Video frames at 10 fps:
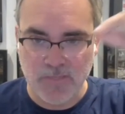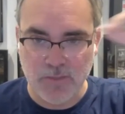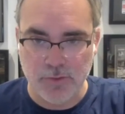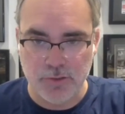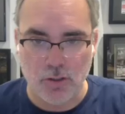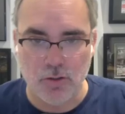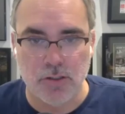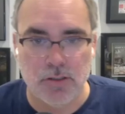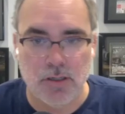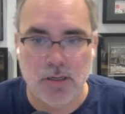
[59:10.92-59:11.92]
the
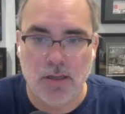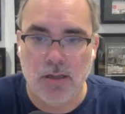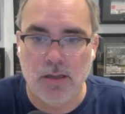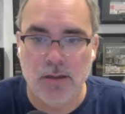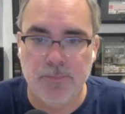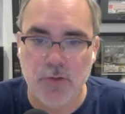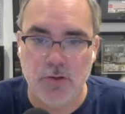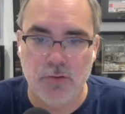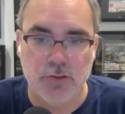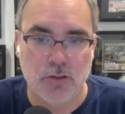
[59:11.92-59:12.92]
dark uh you
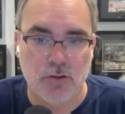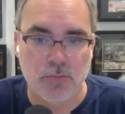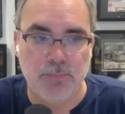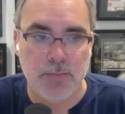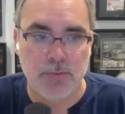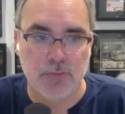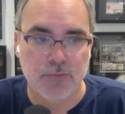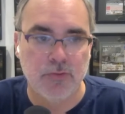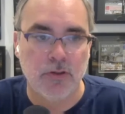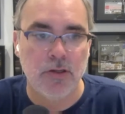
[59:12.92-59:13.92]
know the dark
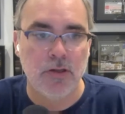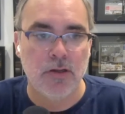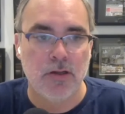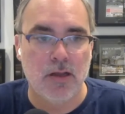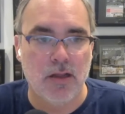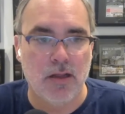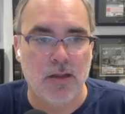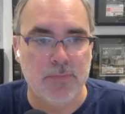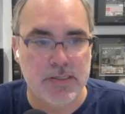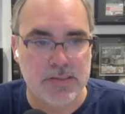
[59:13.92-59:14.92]
bubbles
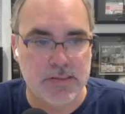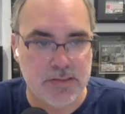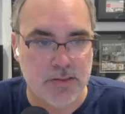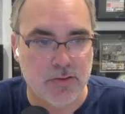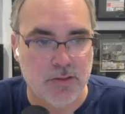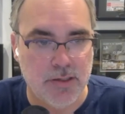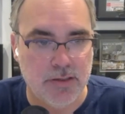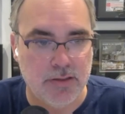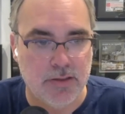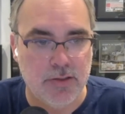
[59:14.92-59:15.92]
um
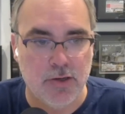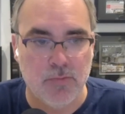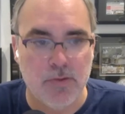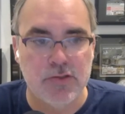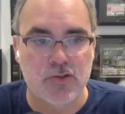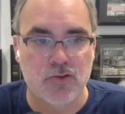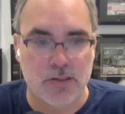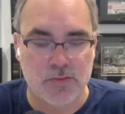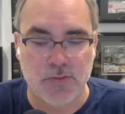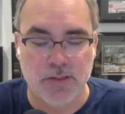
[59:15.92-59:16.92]
necessarily you know is
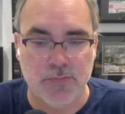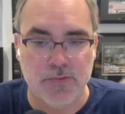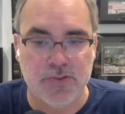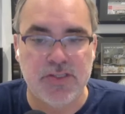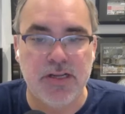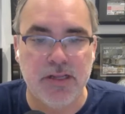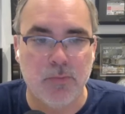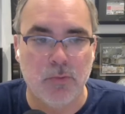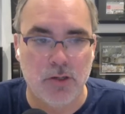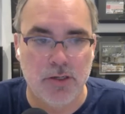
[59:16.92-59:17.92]
stressful like if you're sitting
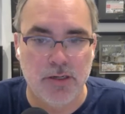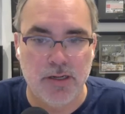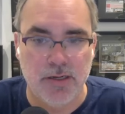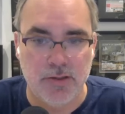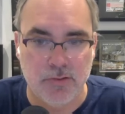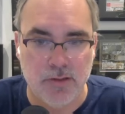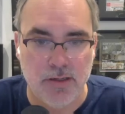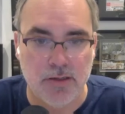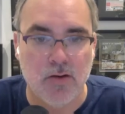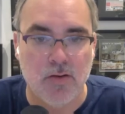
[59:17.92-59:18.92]
in one and you're
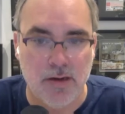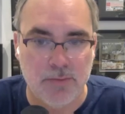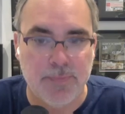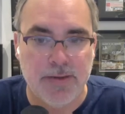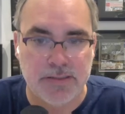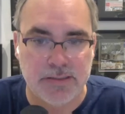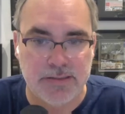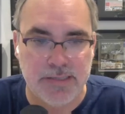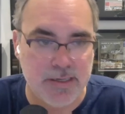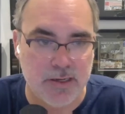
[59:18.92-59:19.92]
like all right i'm about to
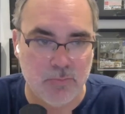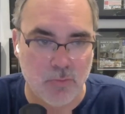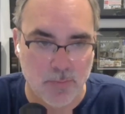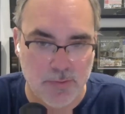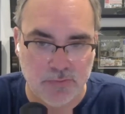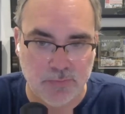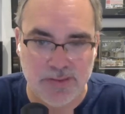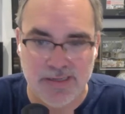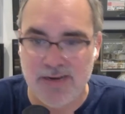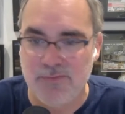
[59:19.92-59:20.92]
take out a morbus
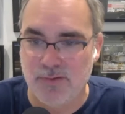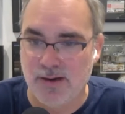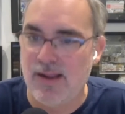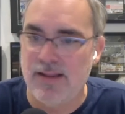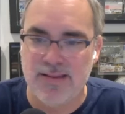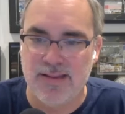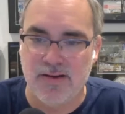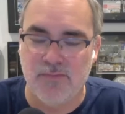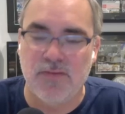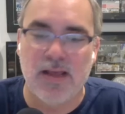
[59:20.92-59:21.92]
but then i'd forgotten
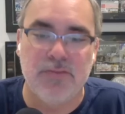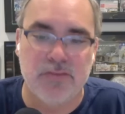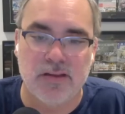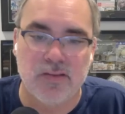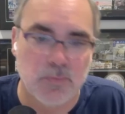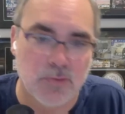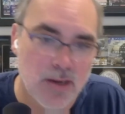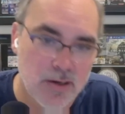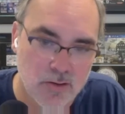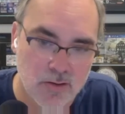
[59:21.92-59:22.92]
that five seconds
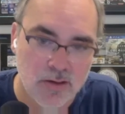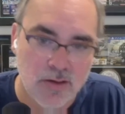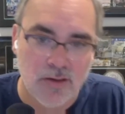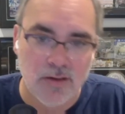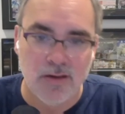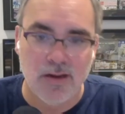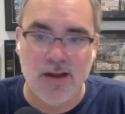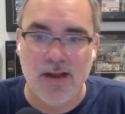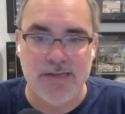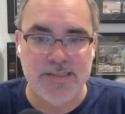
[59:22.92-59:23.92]
prior
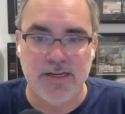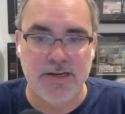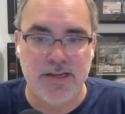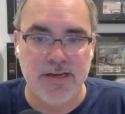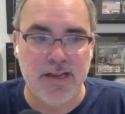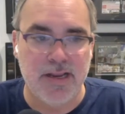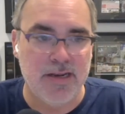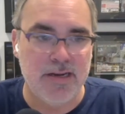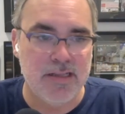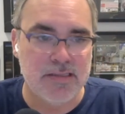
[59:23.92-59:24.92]
i'd done it
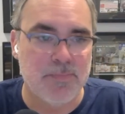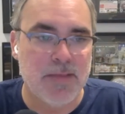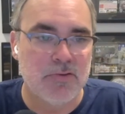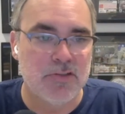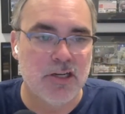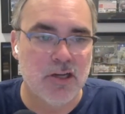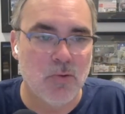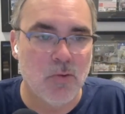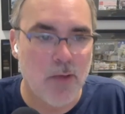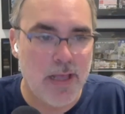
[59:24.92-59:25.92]
and it's about to
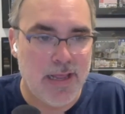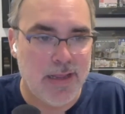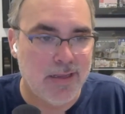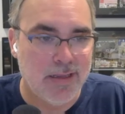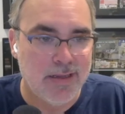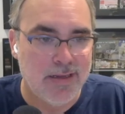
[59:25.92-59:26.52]
go away